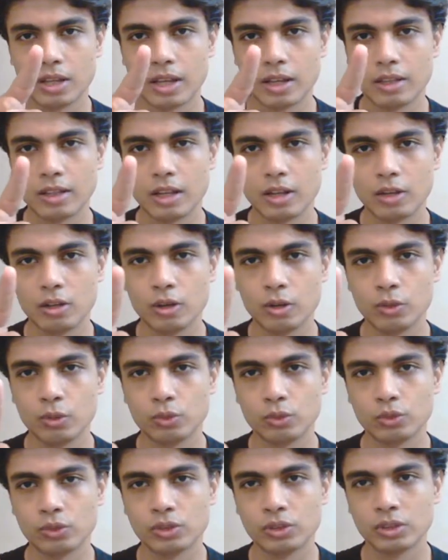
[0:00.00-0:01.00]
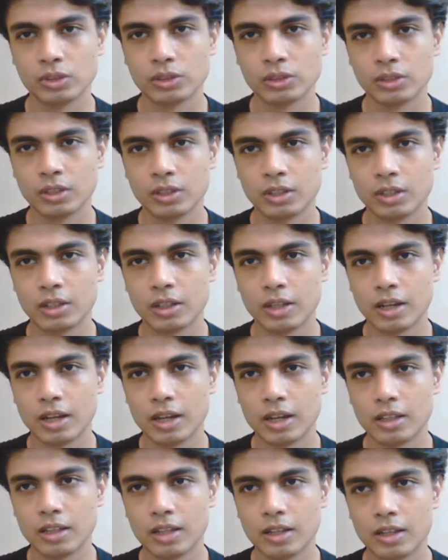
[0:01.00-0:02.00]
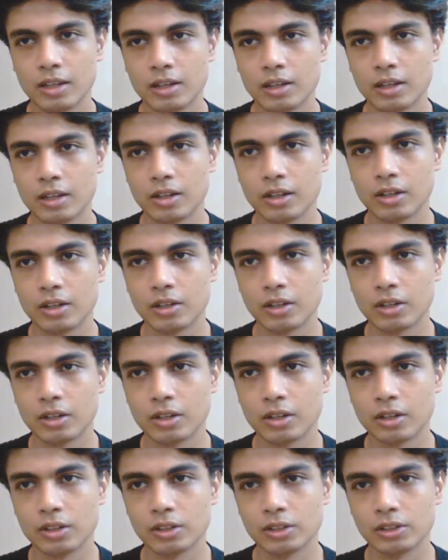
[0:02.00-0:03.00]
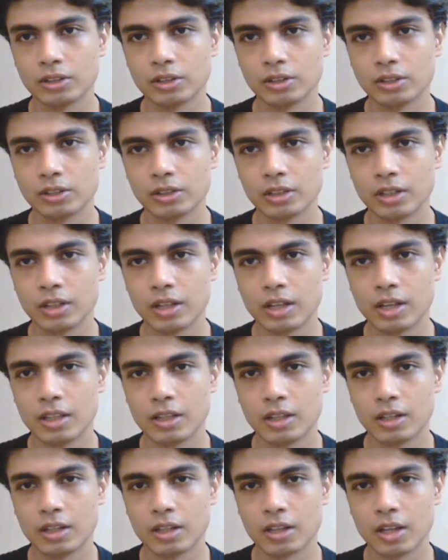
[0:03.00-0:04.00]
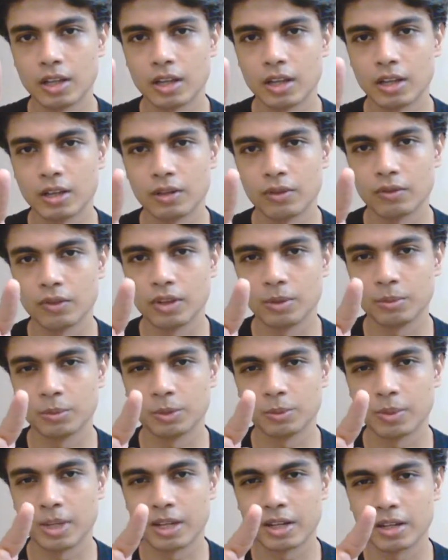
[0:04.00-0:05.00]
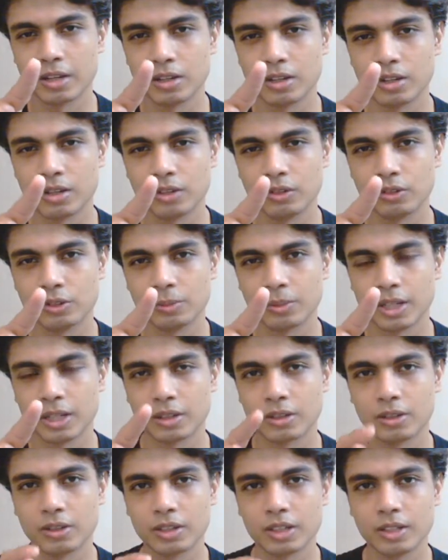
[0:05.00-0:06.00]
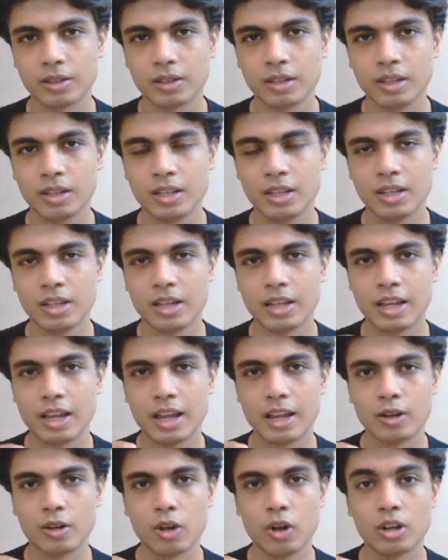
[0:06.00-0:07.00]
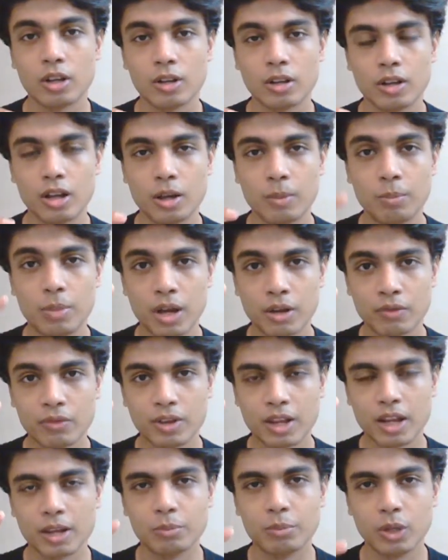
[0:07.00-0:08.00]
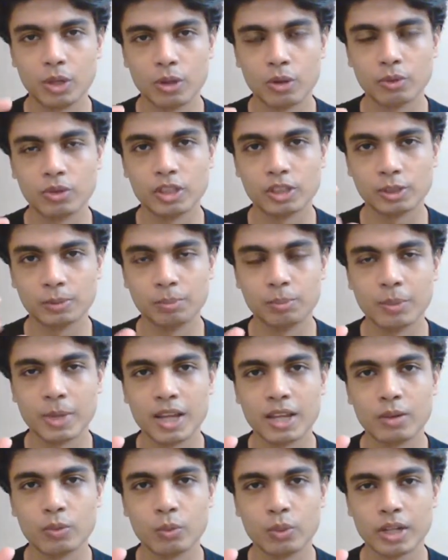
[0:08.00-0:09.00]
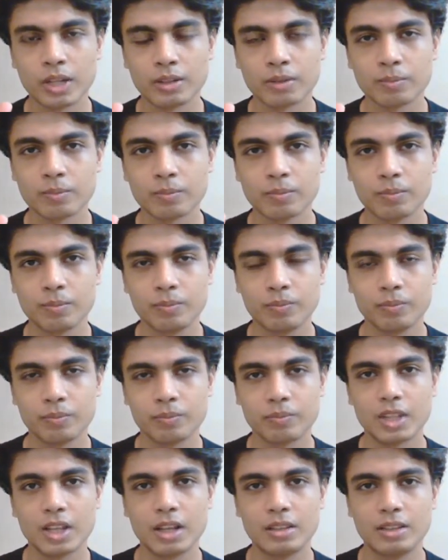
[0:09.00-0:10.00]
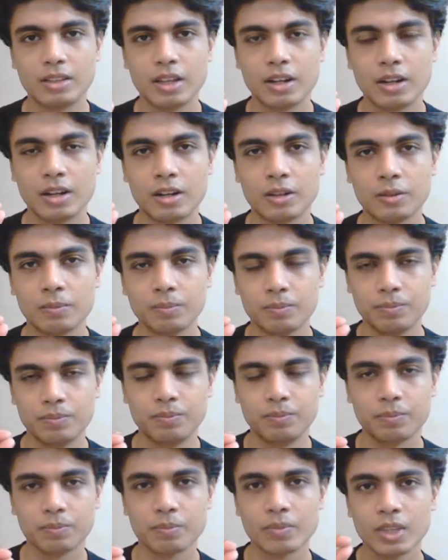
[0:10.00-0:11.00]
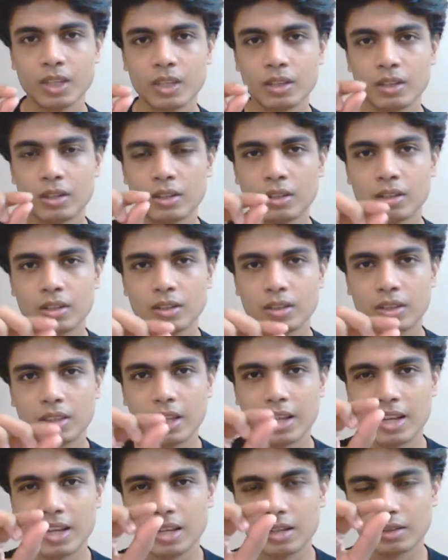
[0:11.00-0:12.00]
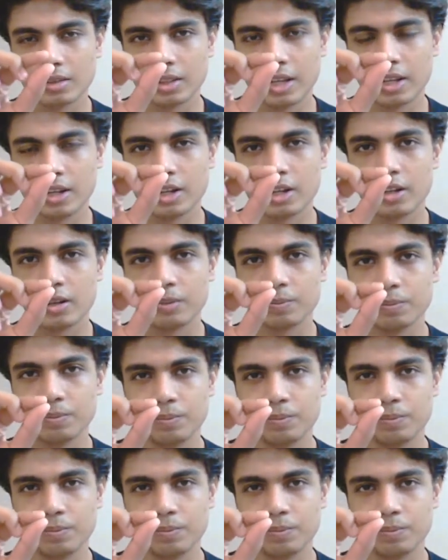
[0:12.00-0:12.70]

that goes, and then it turns, and then it kind of comes back and curves back, okay. And on above and below this main wing, there are thinner